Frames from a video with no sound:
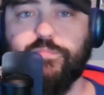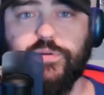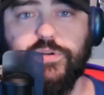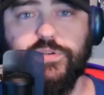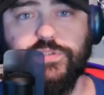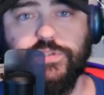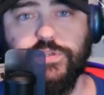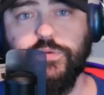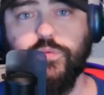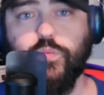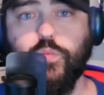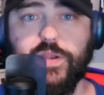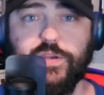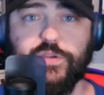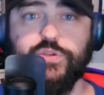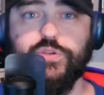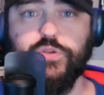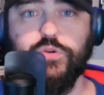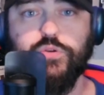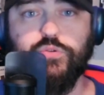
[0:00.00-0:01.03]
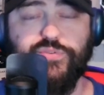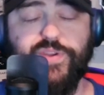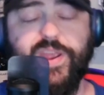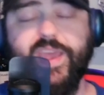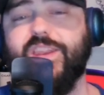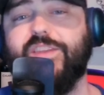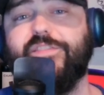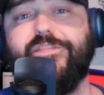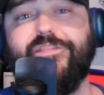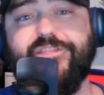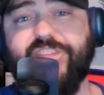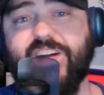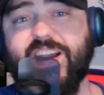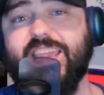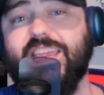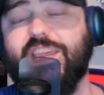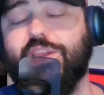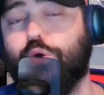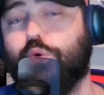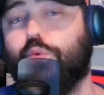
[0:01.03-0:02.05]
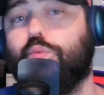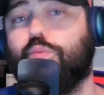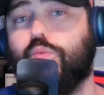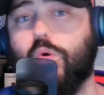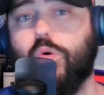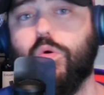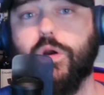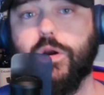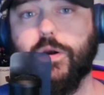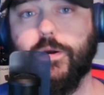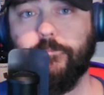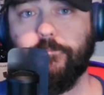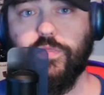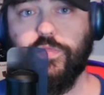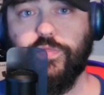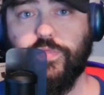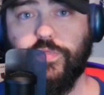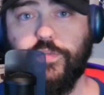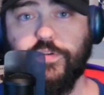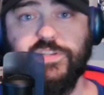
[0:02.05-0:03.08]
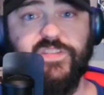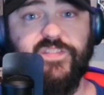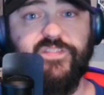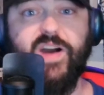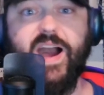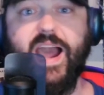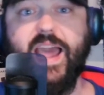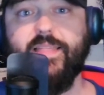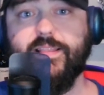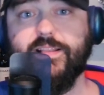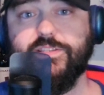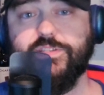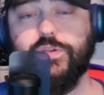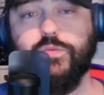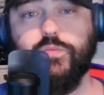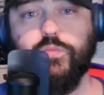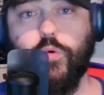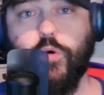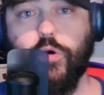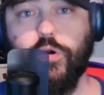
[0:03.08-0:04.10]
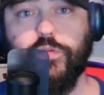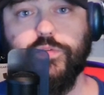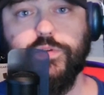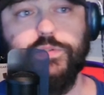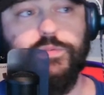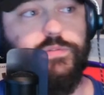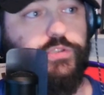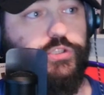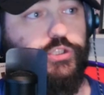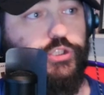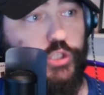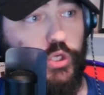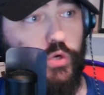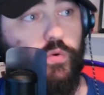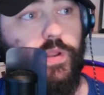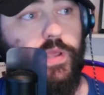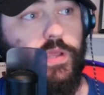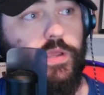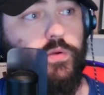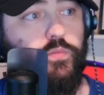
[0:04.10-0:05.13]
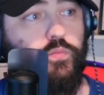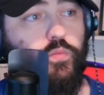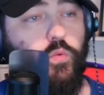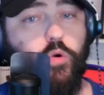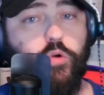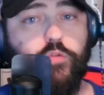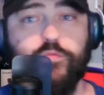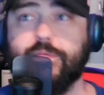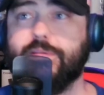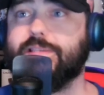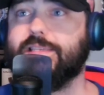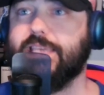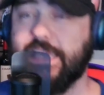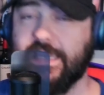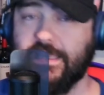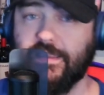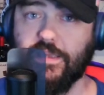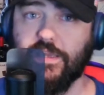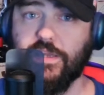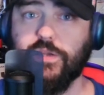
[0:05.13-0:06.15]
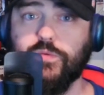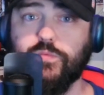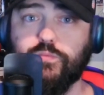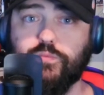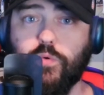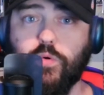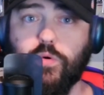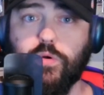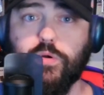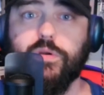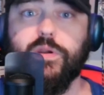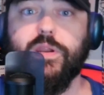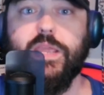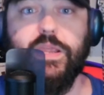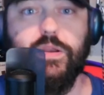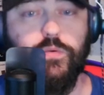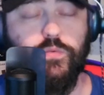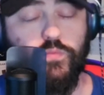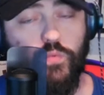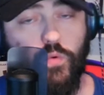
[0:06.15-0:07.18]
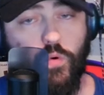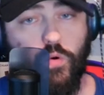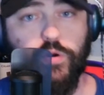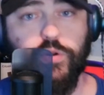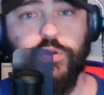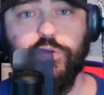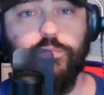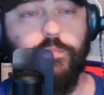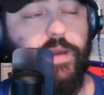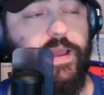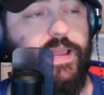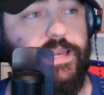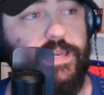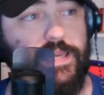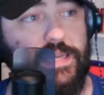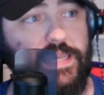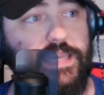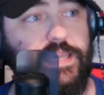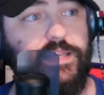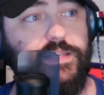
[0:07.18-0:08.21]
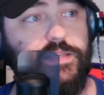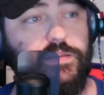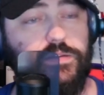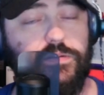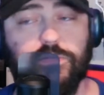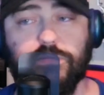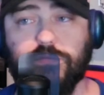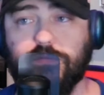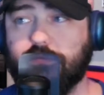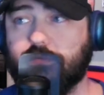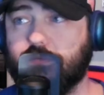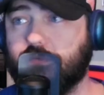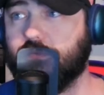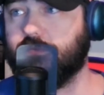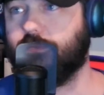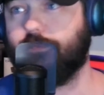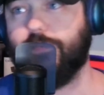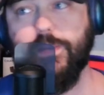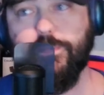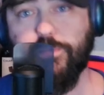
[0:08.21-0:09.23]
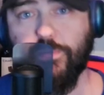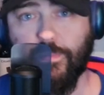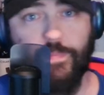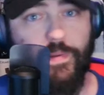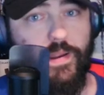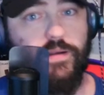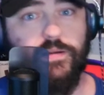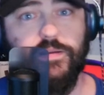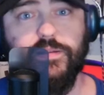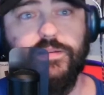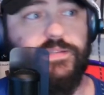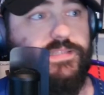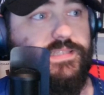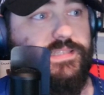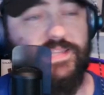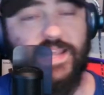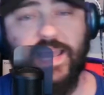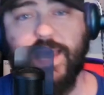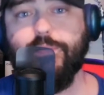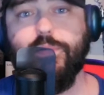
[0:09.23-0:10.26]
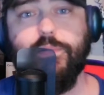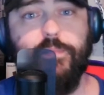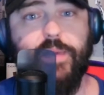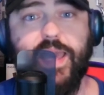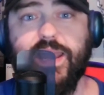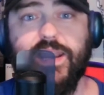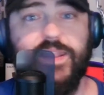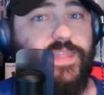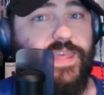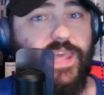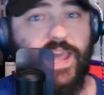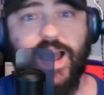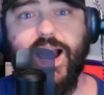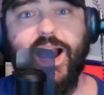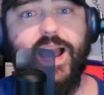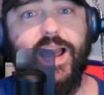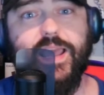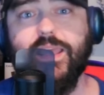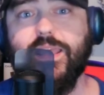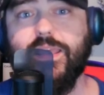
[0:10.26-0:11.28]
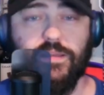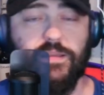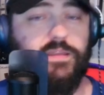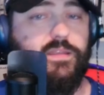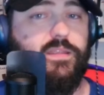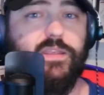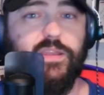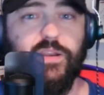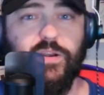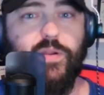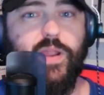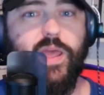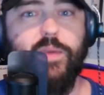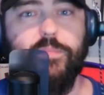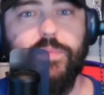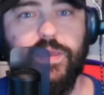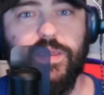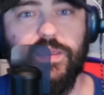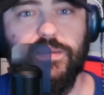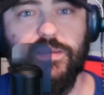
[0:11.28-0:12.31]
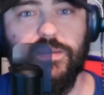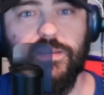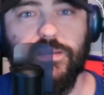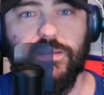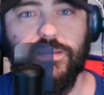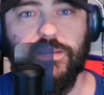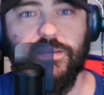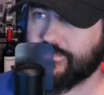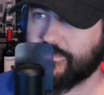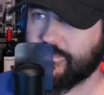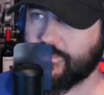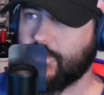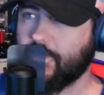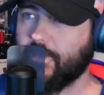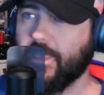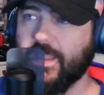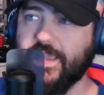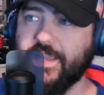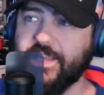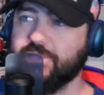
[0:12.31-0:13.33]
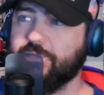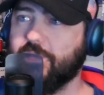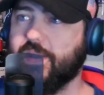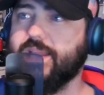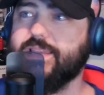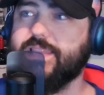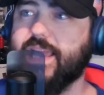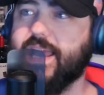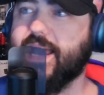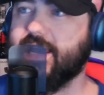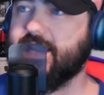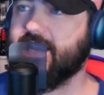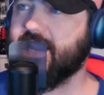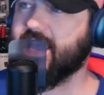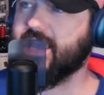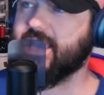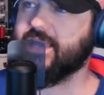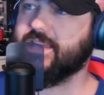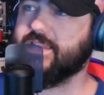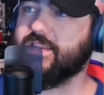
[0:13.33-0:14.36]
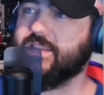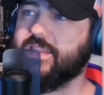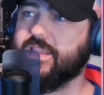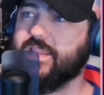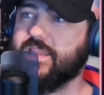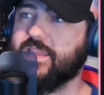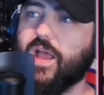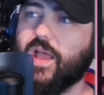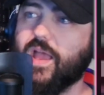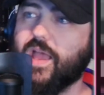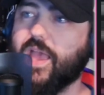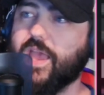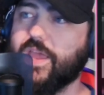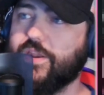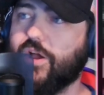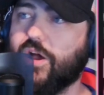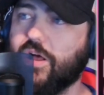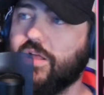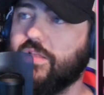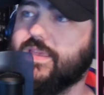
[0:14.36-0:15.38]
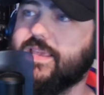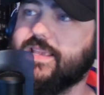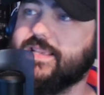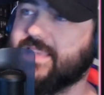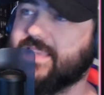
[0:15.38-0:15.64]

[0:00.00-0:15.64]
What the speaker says: person went to Ukraine to fight in a war. There's a violence in war. There's shooting in war. There's killing in war. In war, you might need to be prepared to stab a man in the eye. You know what I mean? He's my dad, and all he's